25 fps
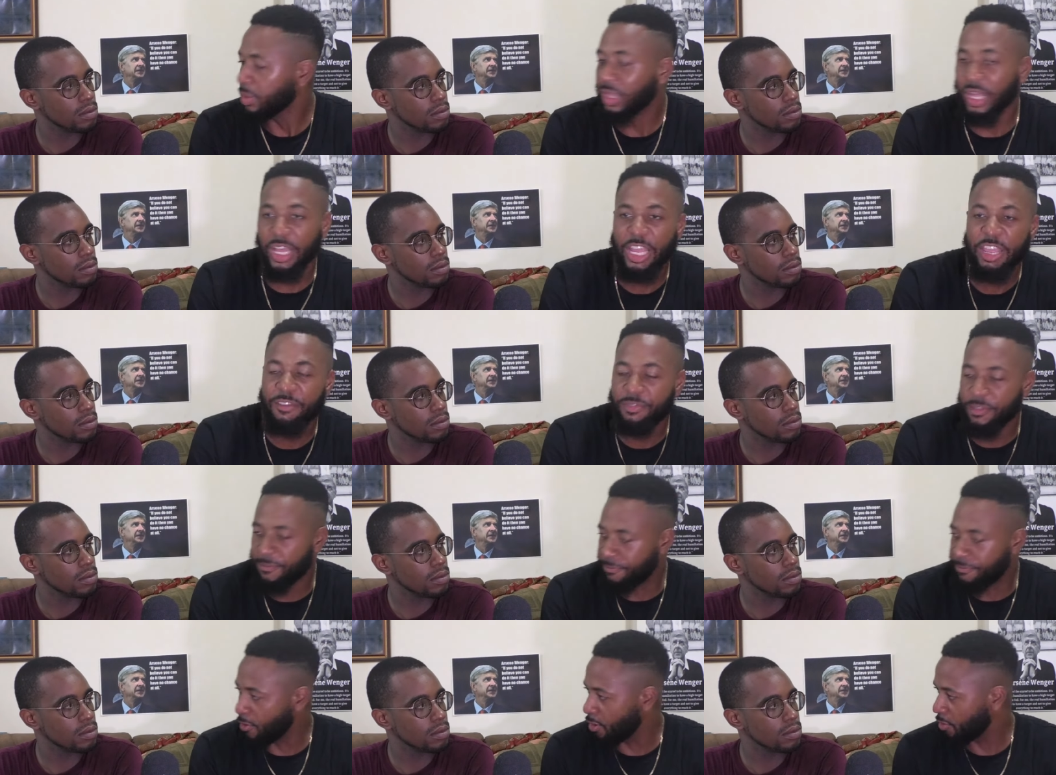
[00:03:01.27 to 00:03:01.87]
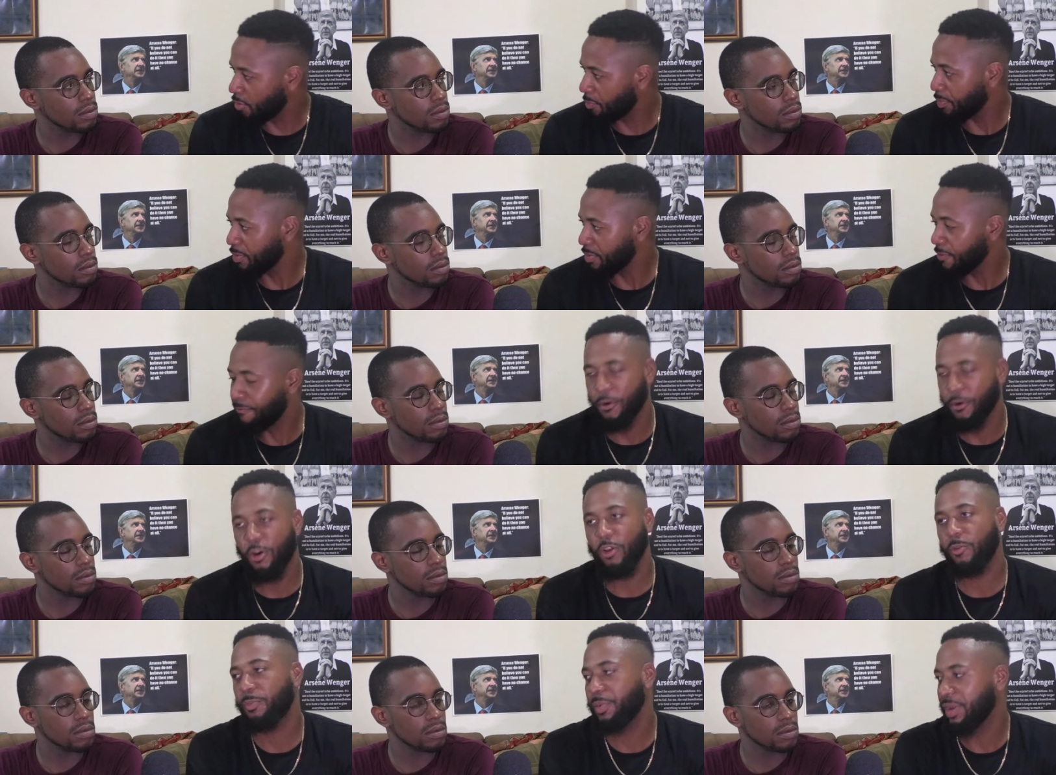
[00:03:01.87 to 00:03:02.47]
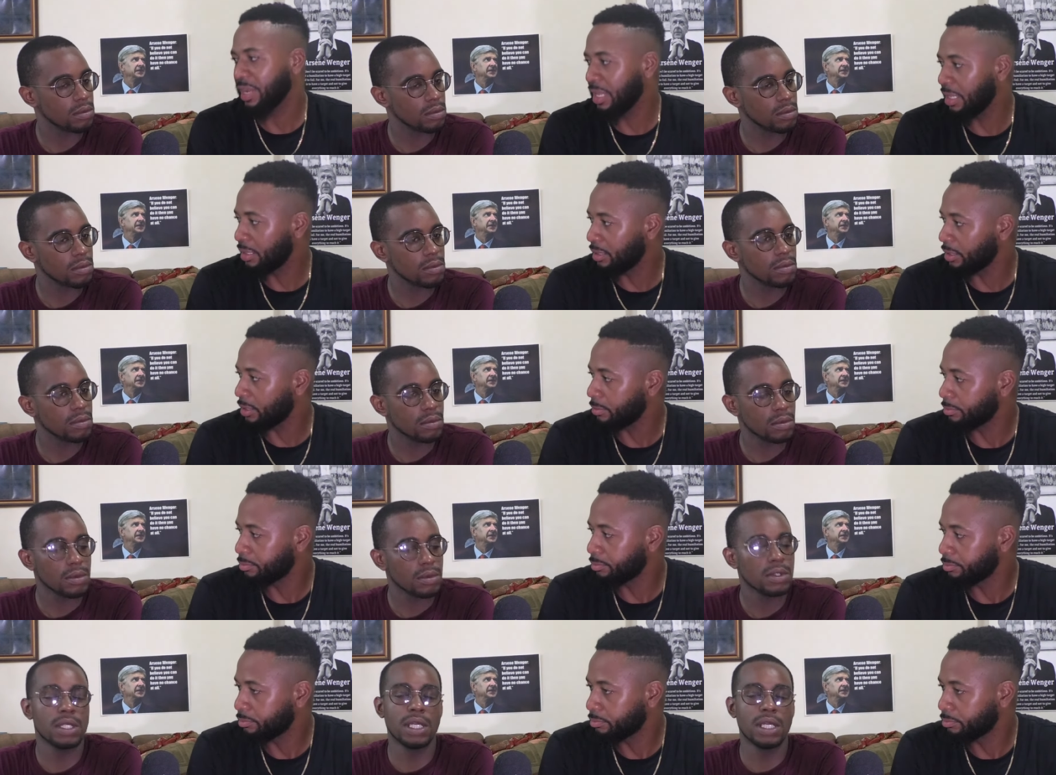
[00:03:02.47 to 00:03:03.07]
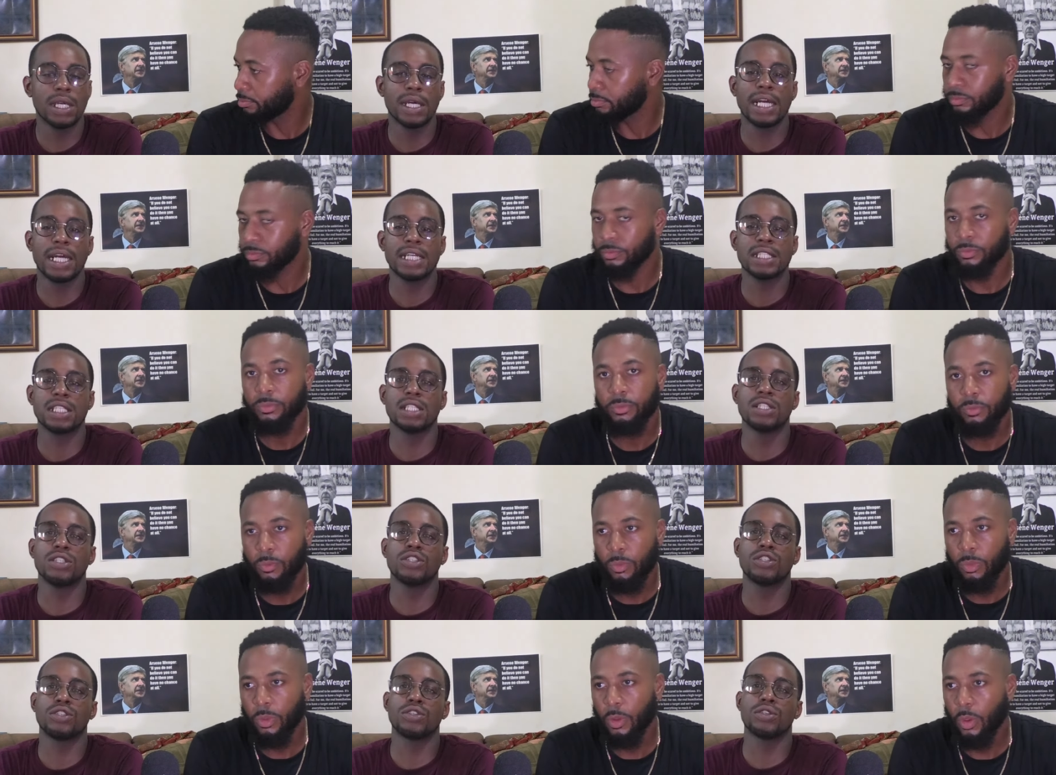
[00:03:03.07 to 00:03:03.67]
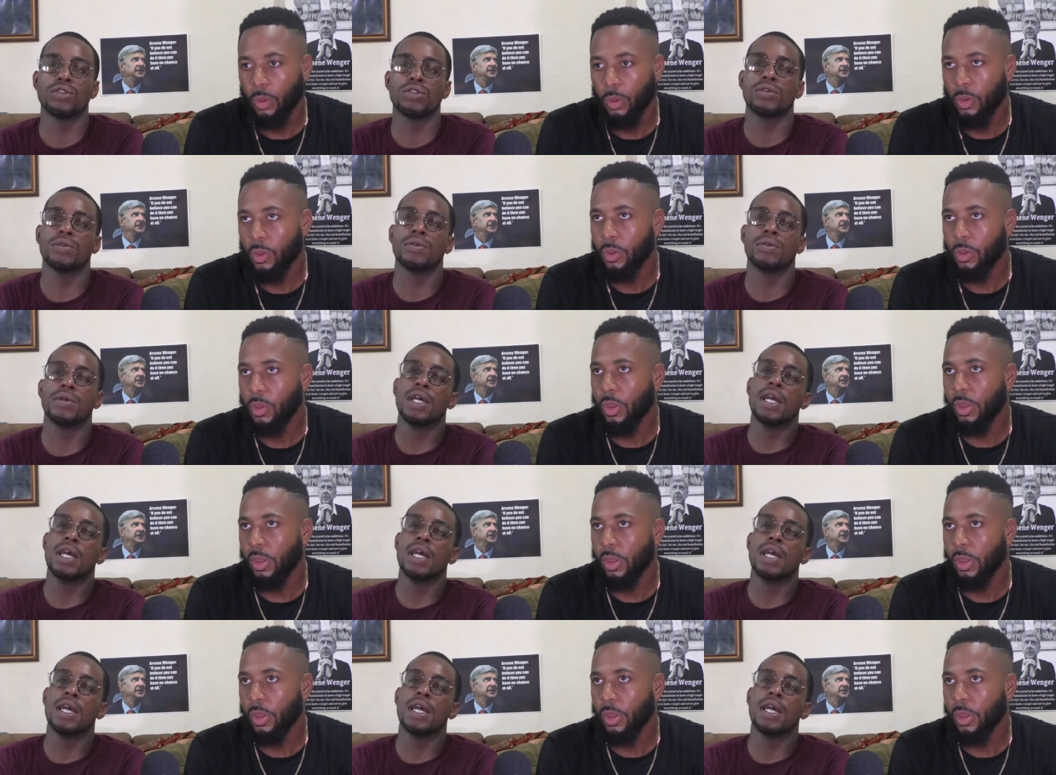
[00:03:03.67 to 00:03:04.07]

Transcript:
Speaker 1: Even the first the first penalty.
Speaker 2: Yeah, that is true.